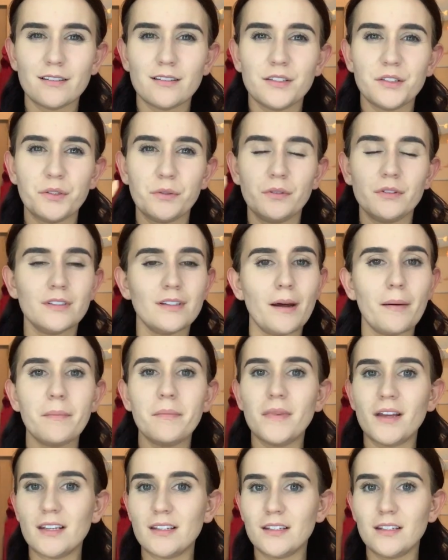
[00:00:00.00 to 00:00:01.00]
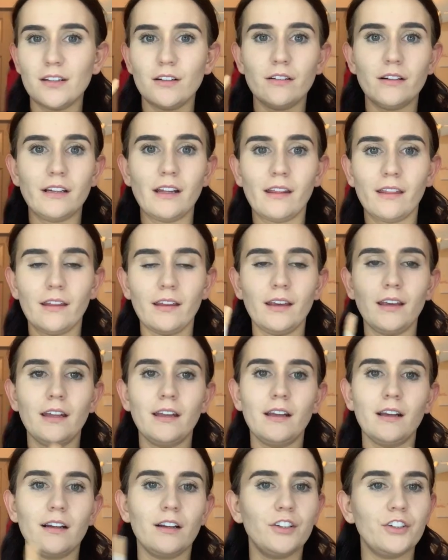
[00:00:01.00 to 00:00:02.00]
so it's not messy or anything
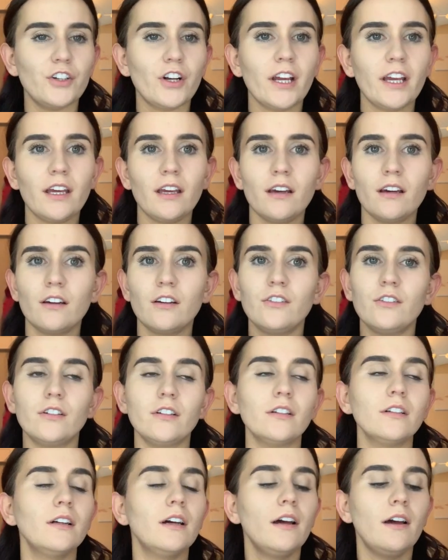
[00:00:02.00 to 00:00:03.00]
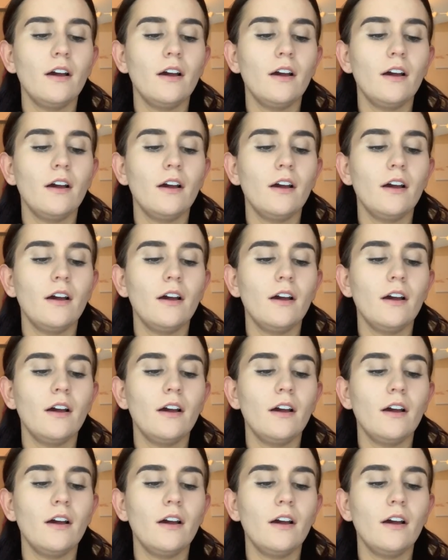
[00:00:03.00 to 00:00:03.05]
getting it on your hand or